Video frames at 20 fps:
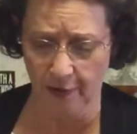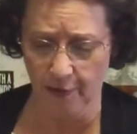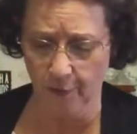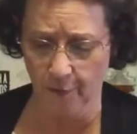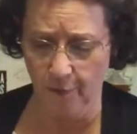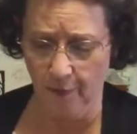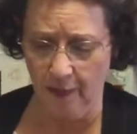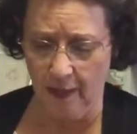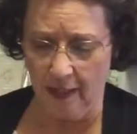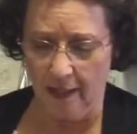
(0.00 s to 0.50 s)

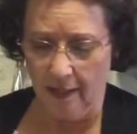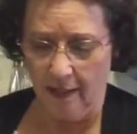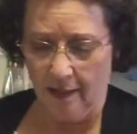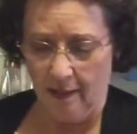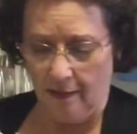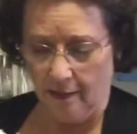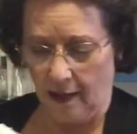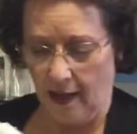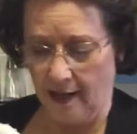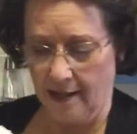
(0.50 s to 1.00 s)
do.
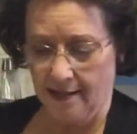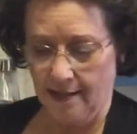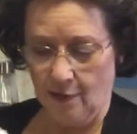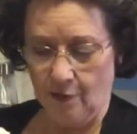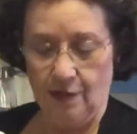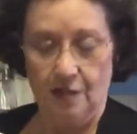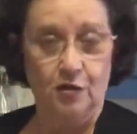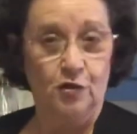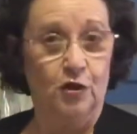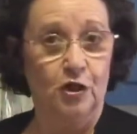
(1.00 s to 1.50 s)
Okay,
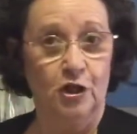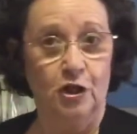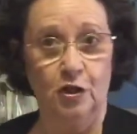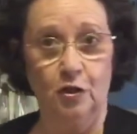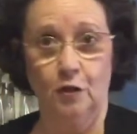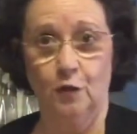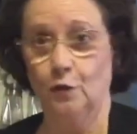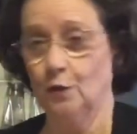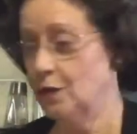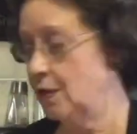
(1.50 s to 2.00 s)
so these are
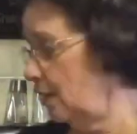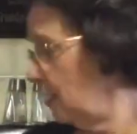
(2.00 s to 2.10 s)
cute,